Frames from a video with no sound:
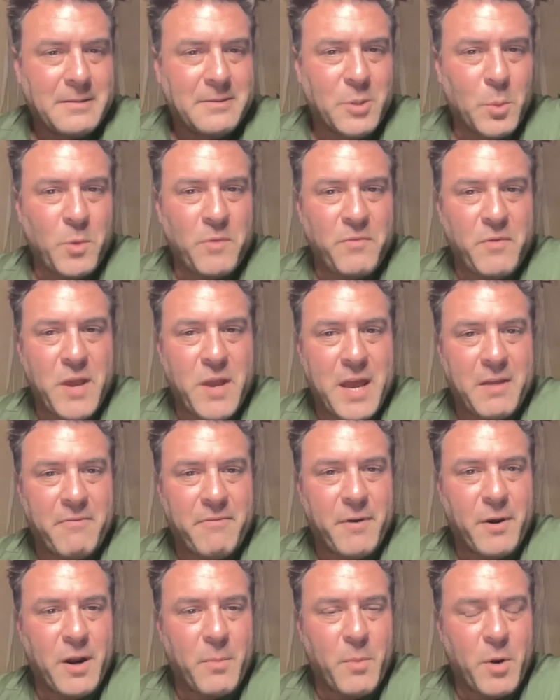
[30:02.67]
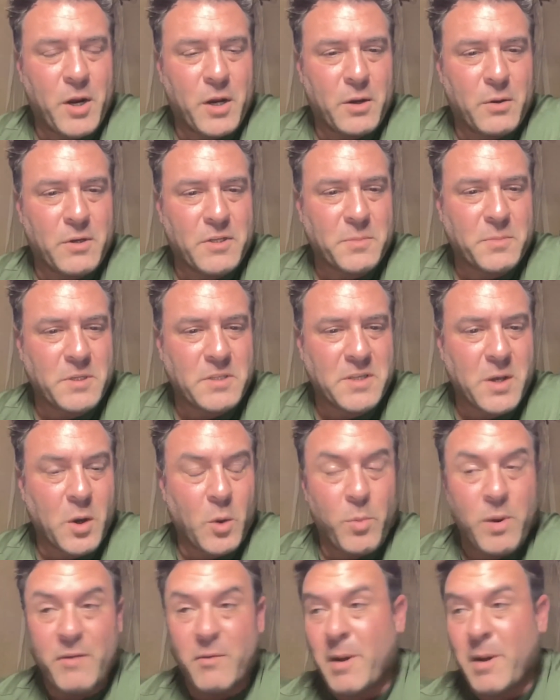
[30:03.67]
some of you had a very Merry Christmas. I
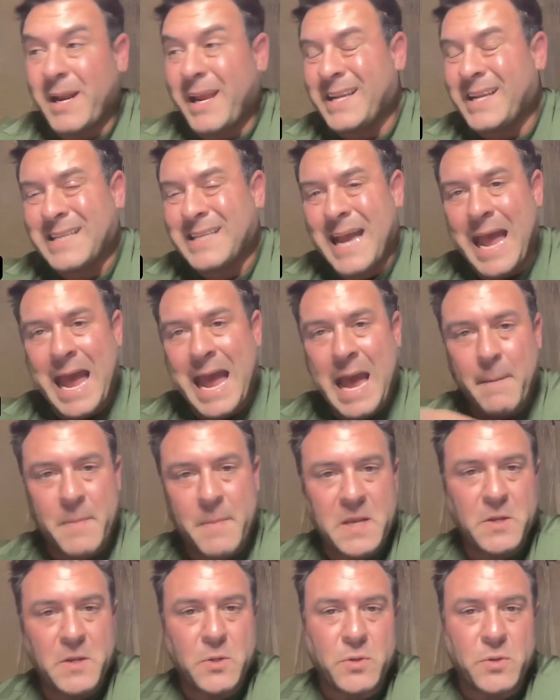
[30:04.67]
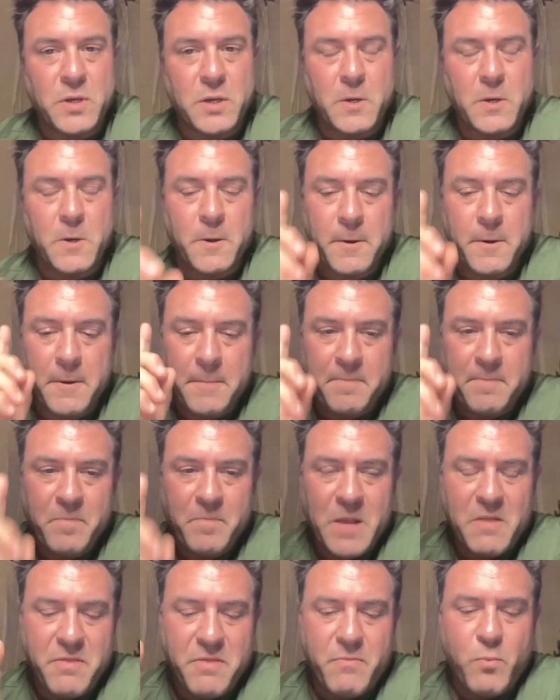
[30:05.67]
hope everybody has a Happy New Year.
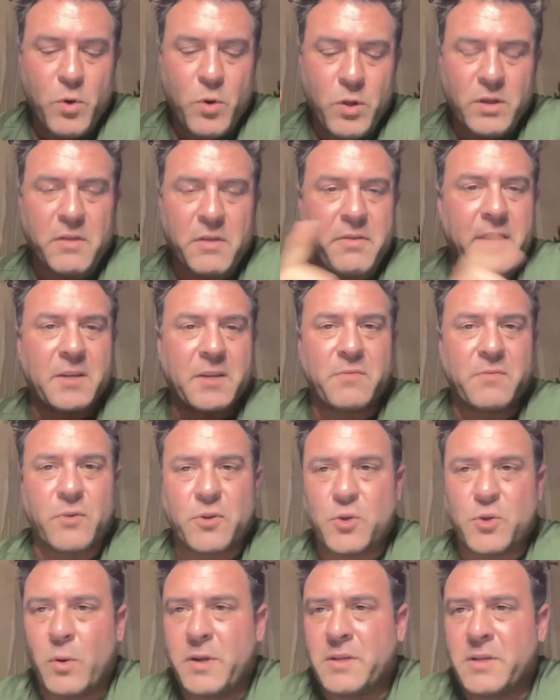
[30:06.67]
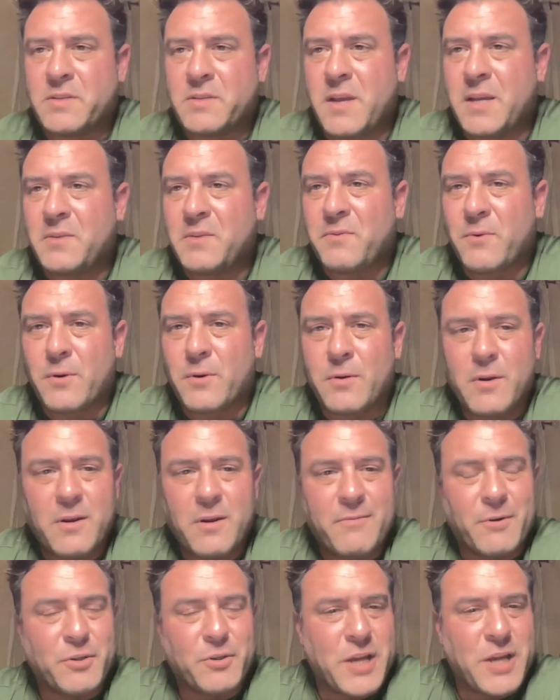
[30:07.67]
And really, thanks for joining us. Thanks for
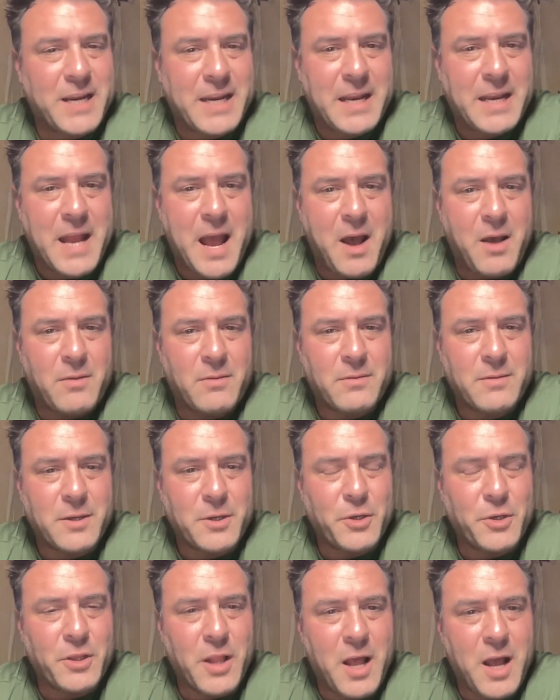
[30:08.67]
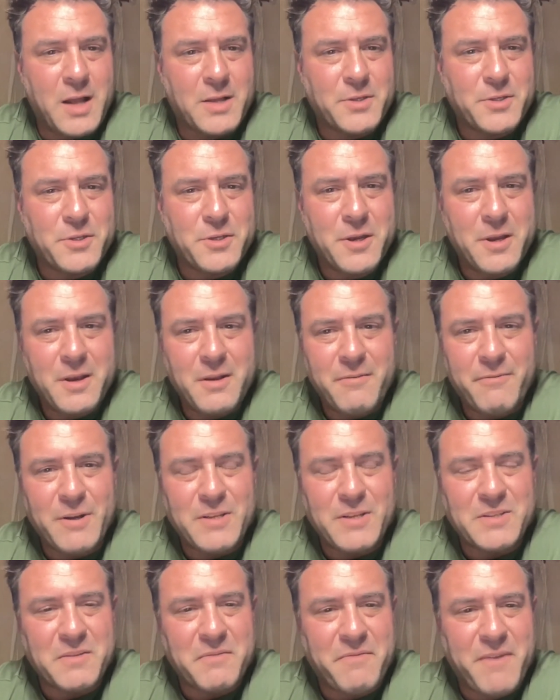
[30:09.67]
checking out The Good Launch,
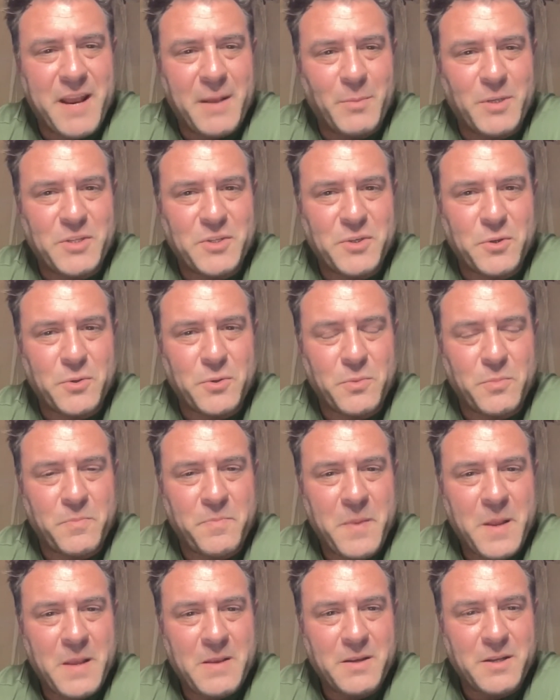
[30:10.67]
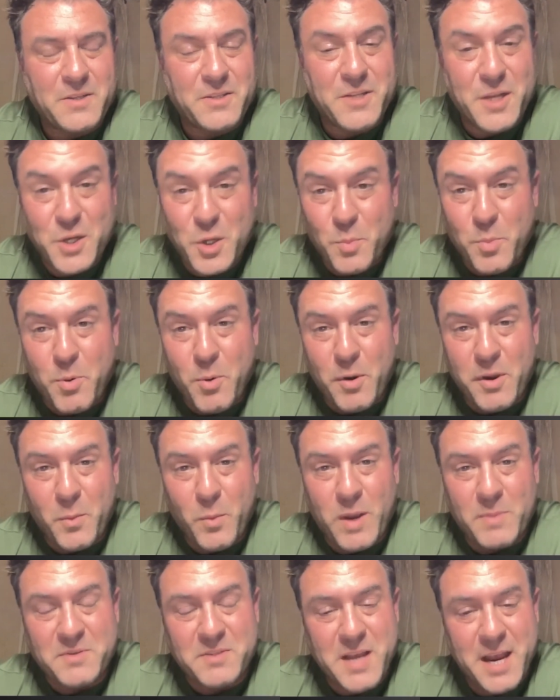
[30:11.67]
Friends and Family Zoom. Continue promoting
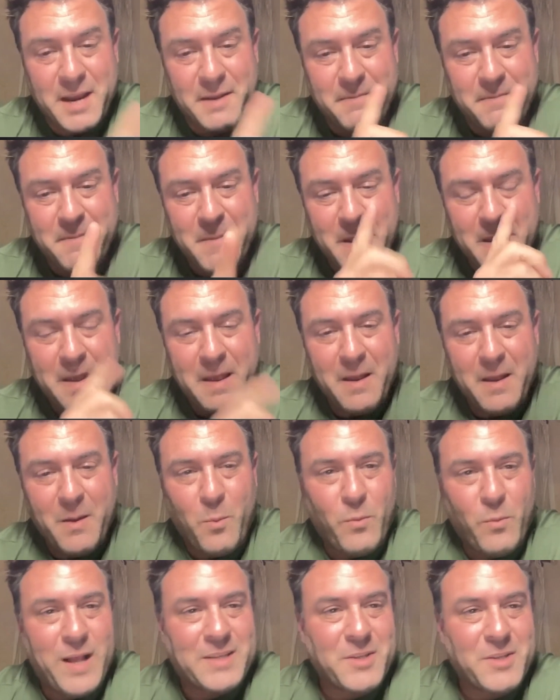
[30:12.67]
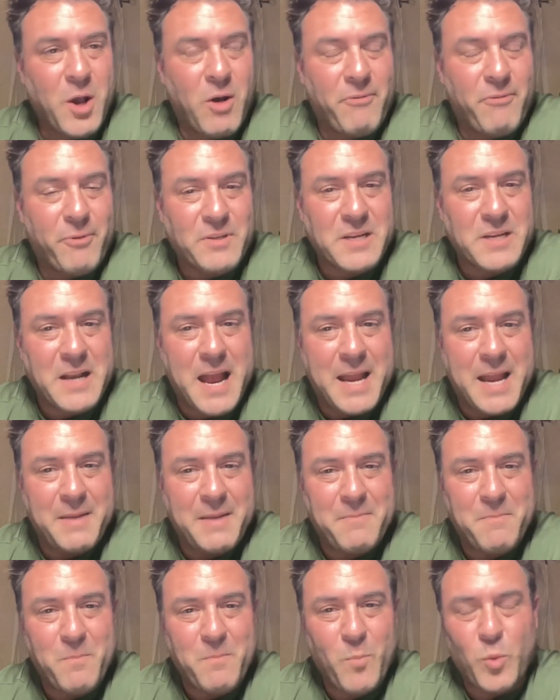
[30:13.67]
the website. That's all for tonight.
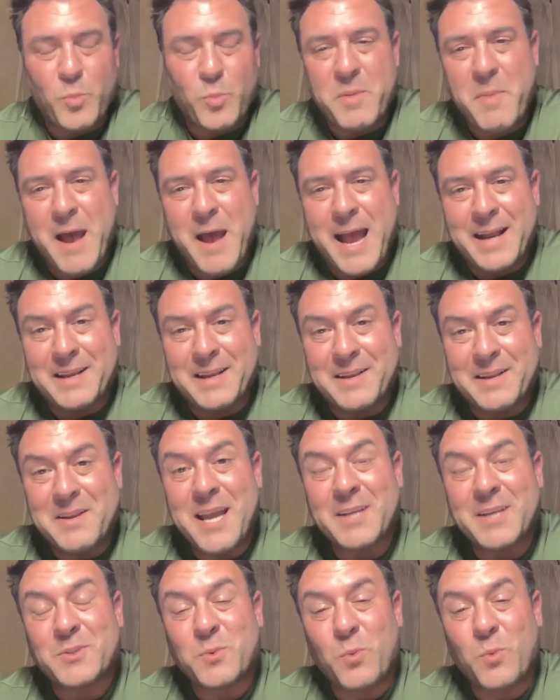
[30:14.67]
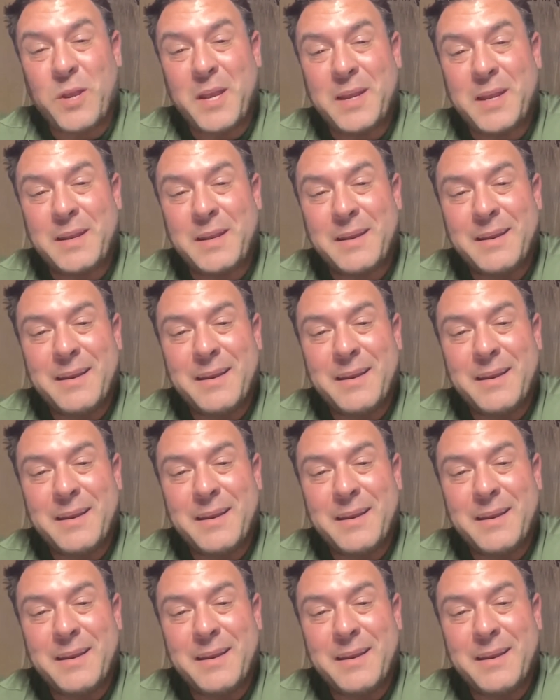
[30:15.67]
We'll be back next week,